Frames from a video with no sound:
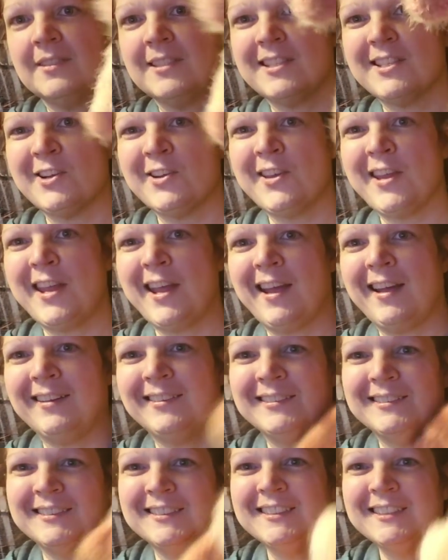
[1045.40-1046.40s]
So, yeah.
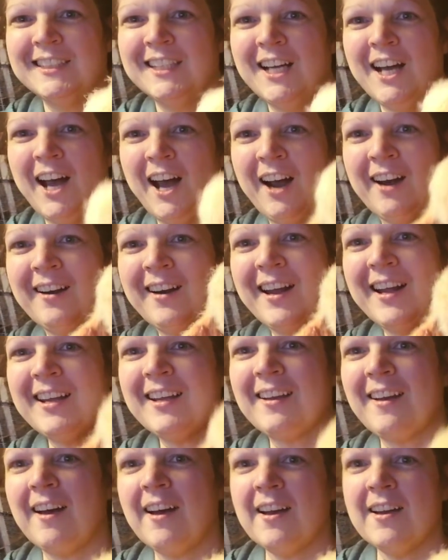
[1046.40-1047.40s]
All right,
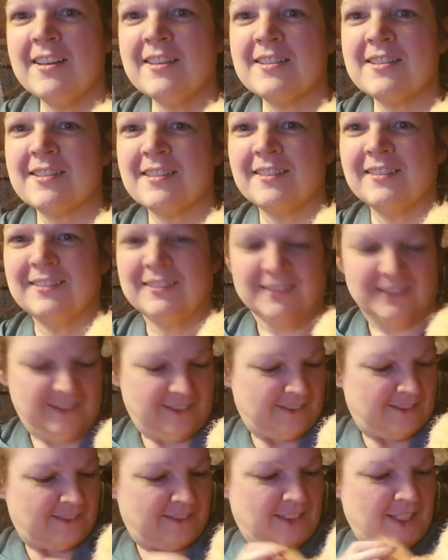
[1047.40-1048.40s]
guys.
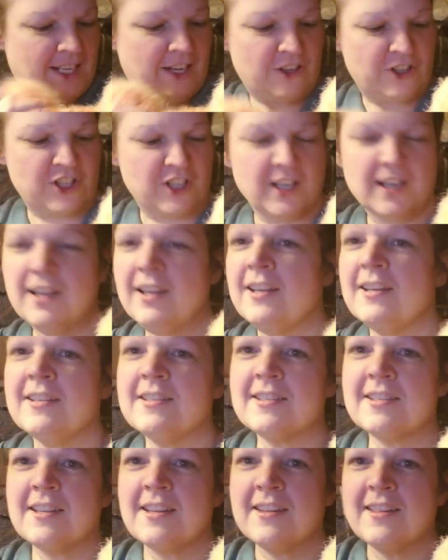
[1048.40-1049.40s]
There she
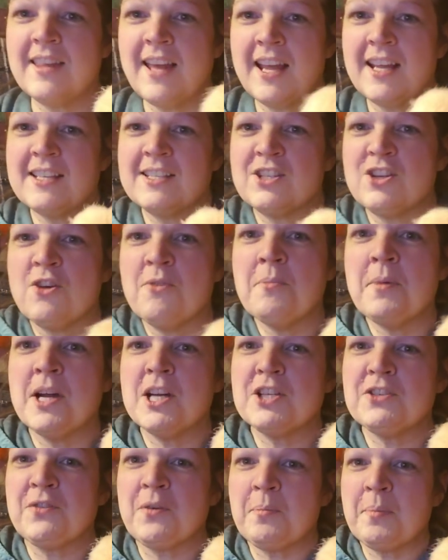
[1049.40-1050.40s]
is. Thanks so
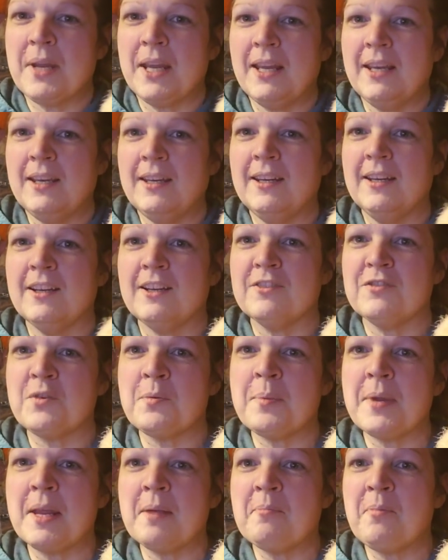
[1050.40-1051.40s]
much for being here, for
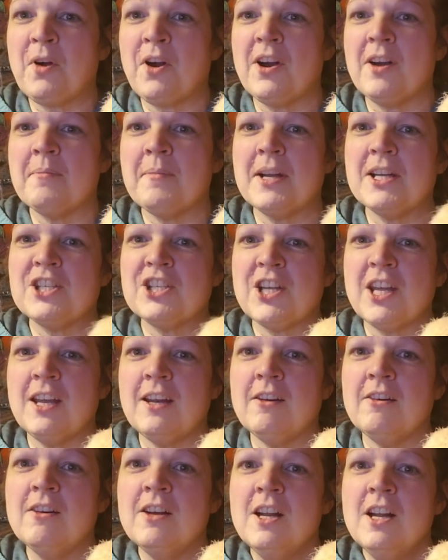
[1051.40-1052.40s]
being part of my
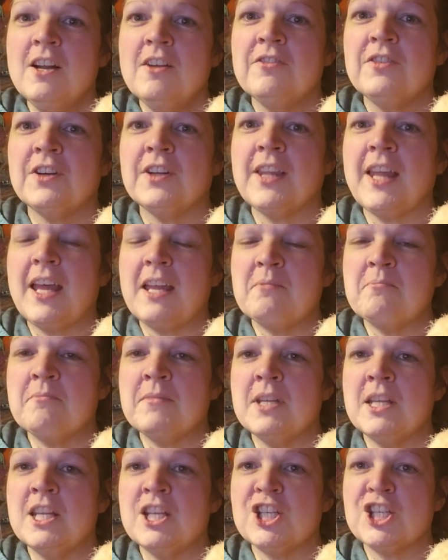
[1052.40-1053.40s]
channel, for letting
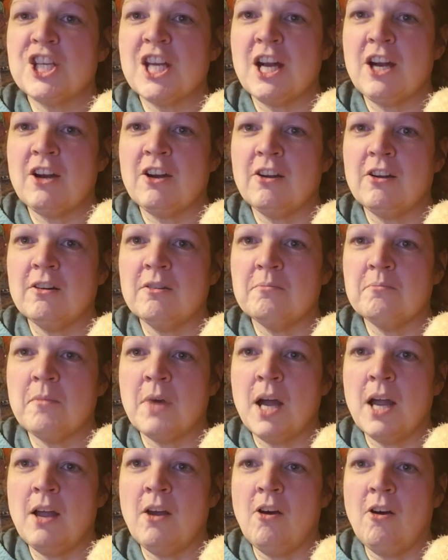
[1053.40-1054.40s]
me share
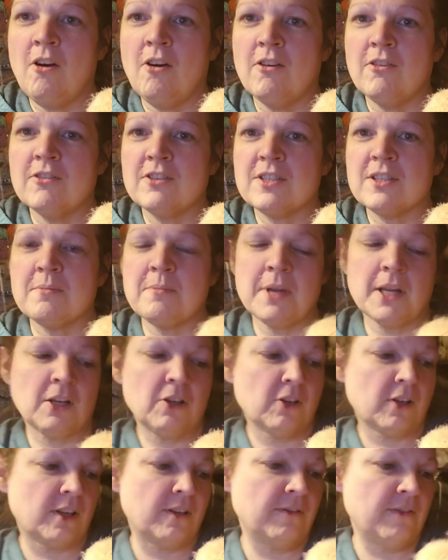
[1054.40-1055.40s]
my hauls and my
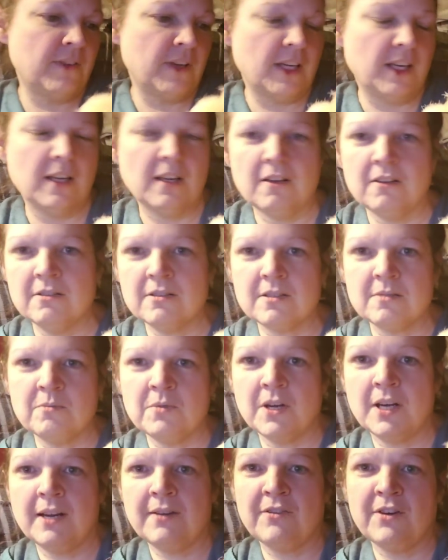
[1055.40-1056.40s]
cooking videos and
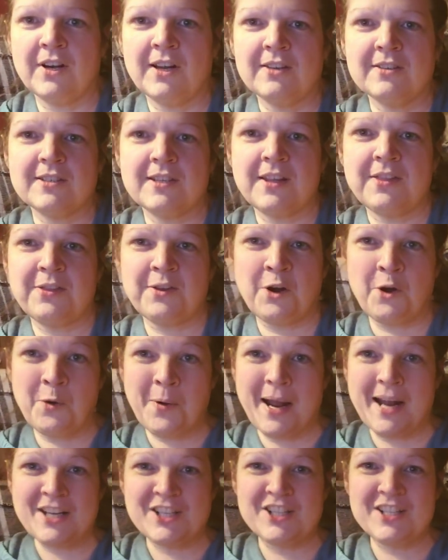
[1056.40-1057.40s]
whatever else I throw
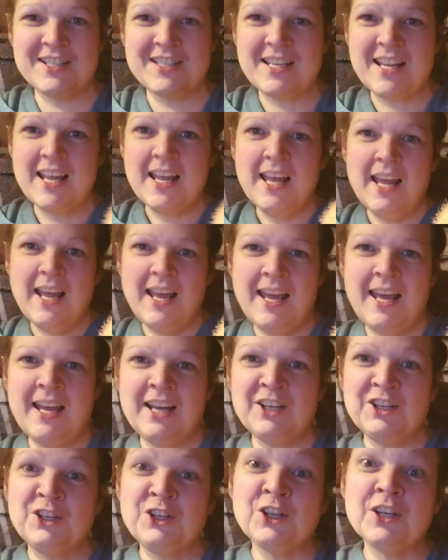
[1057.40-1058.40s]
at you.
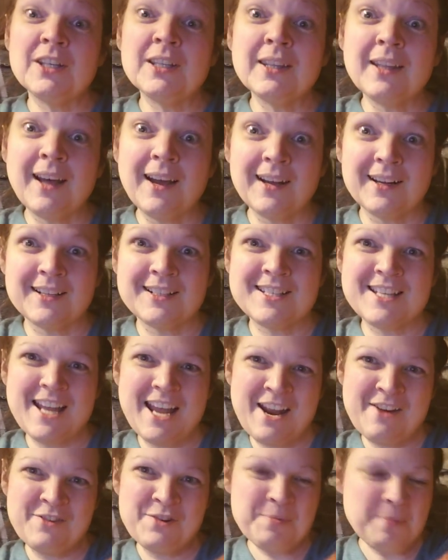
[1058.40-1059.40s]
And good luck to
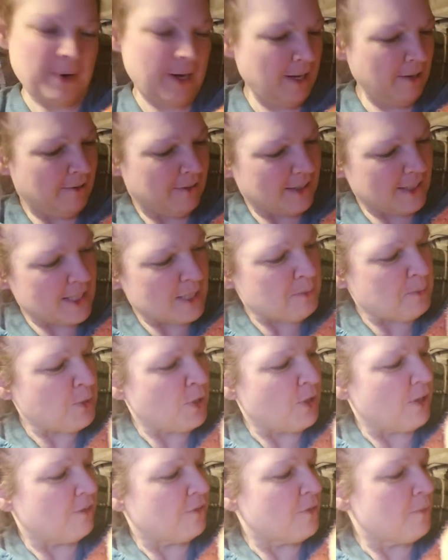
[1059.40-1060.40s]
everybody with this
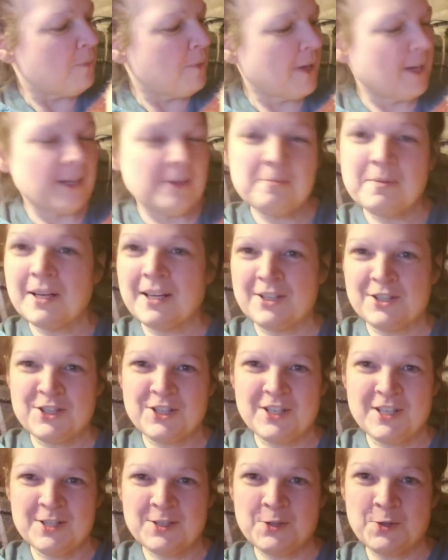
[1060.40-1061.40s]
beautiful bunny because
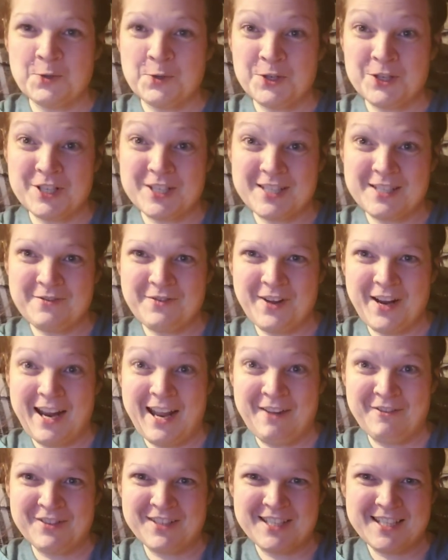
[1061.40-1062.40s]
she is gorgeous if I
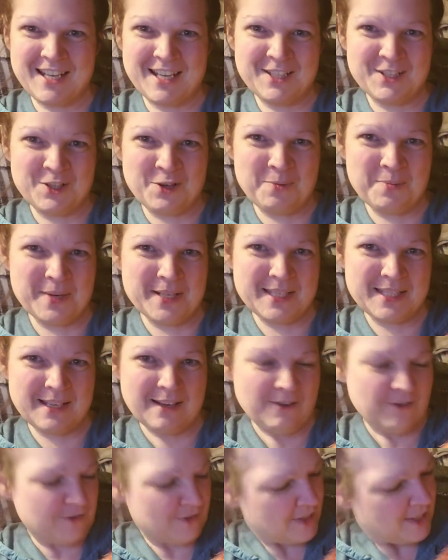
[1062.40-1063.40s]
have to say so
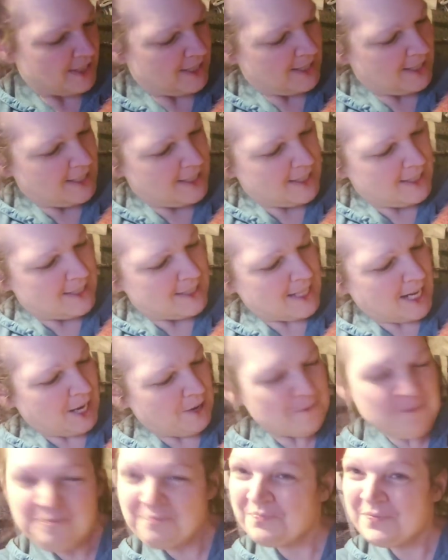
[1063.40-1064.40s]
myself. Yeah.
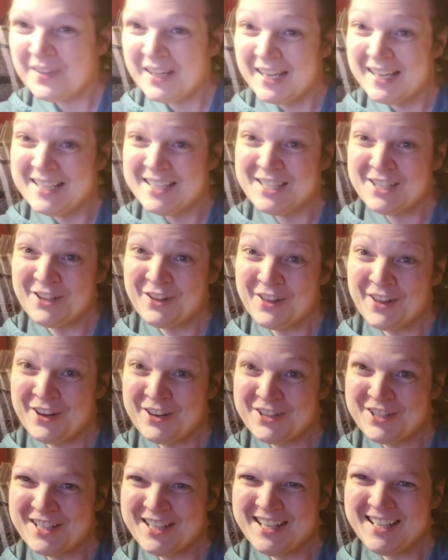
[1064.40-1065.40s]
So there
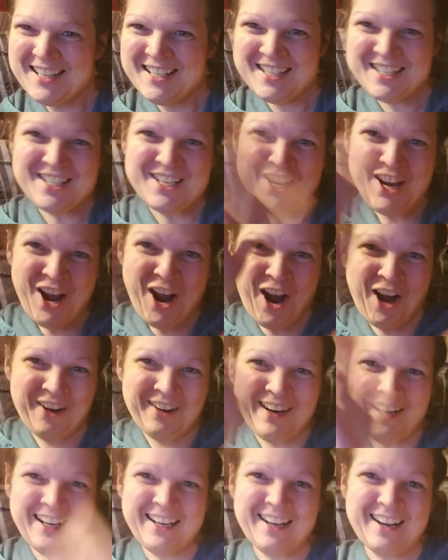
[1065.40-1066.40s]
she is. All
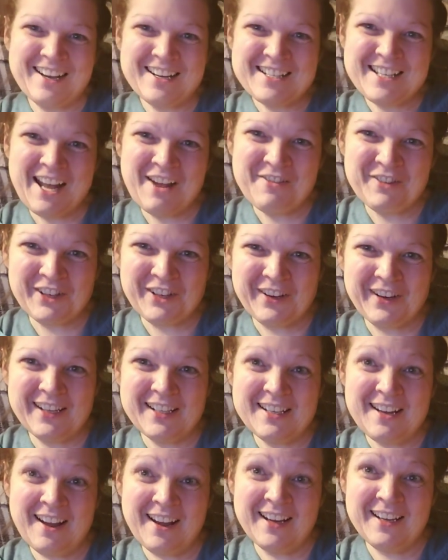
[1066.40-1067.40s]
right, guys, have a
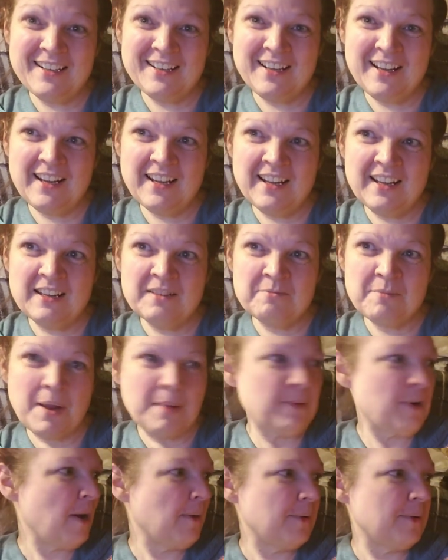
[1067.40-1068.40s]
great night, and
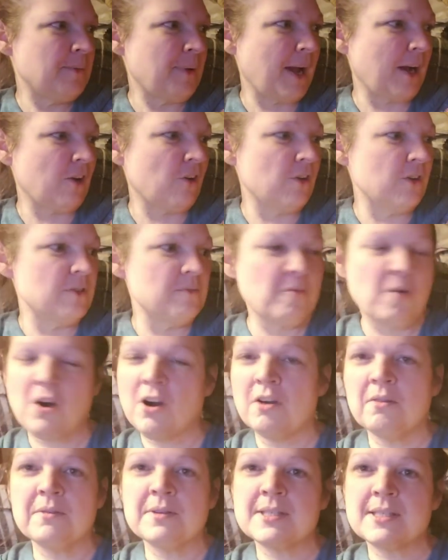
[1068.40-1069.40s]
maybe I'll be back on
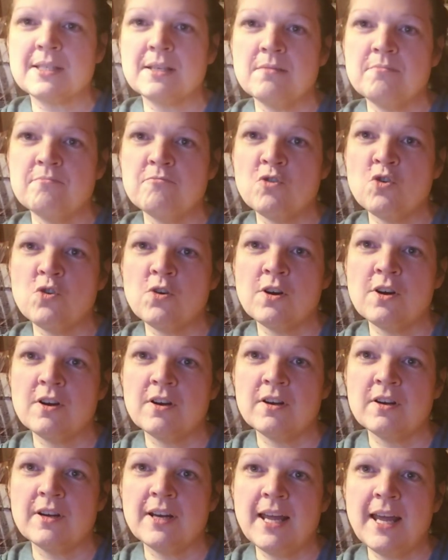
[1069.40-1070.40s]
tomorrow with some
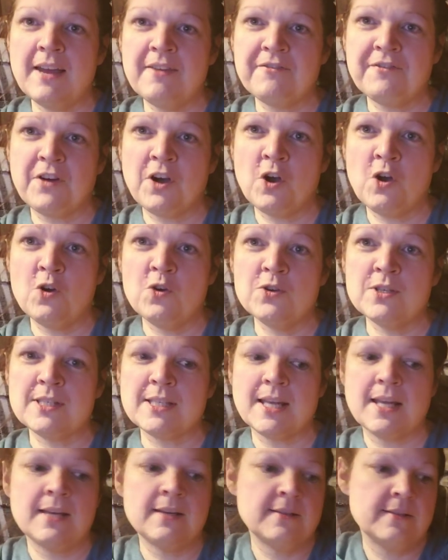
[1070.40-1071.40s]
more FOs
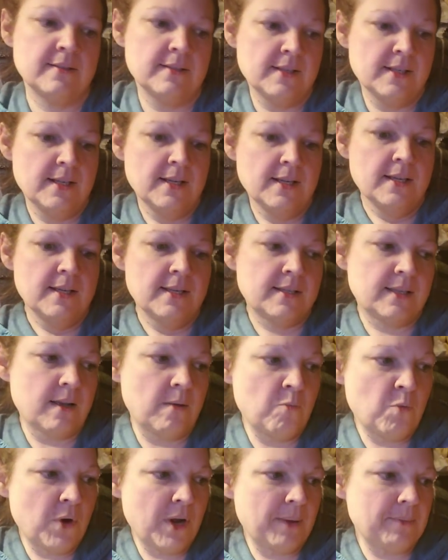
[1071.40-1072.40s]
and
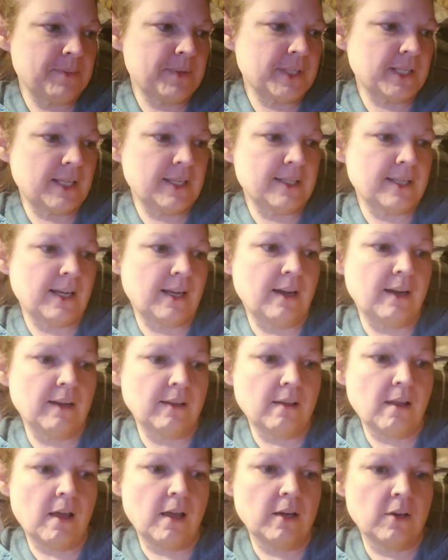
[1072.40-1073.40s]
some WIPs, because I got
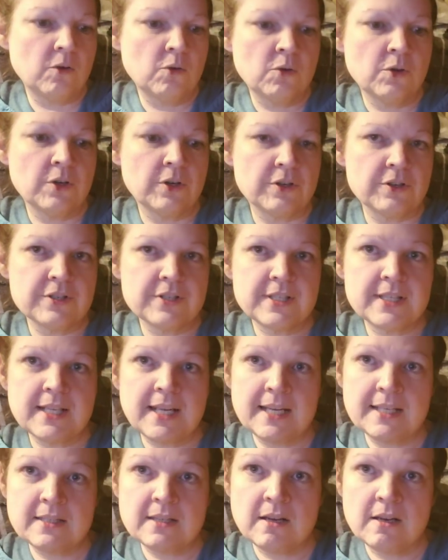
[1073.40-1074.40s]
a lot of orders to
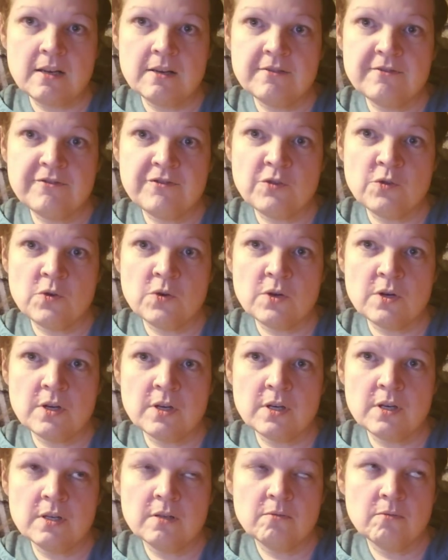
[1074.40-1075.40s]
get done
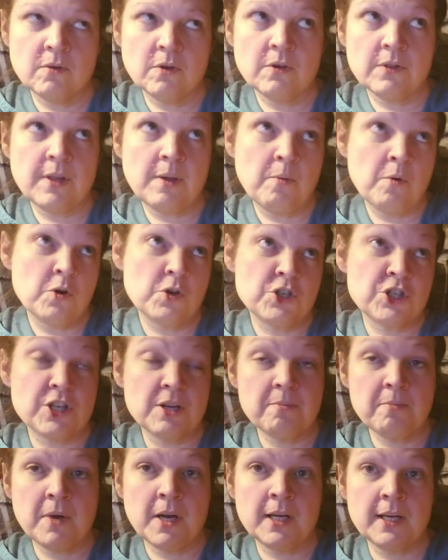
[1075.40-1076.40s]
for, well, they won't
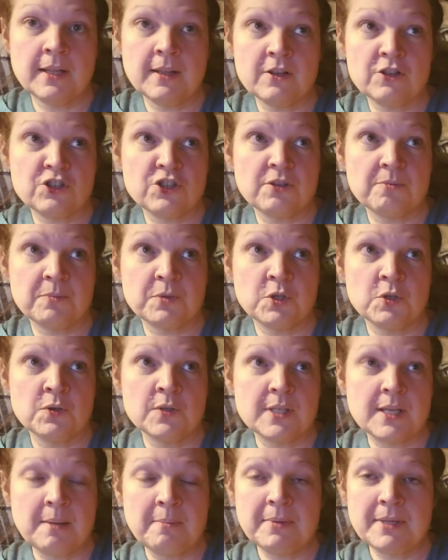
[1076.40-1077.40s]
ship Monday, they'll ship
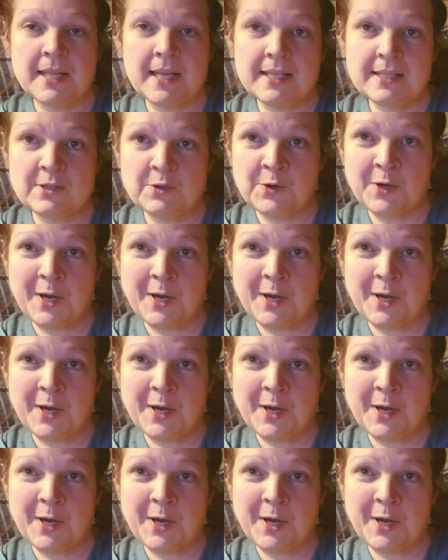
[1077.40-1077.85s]
Tuesday, but that's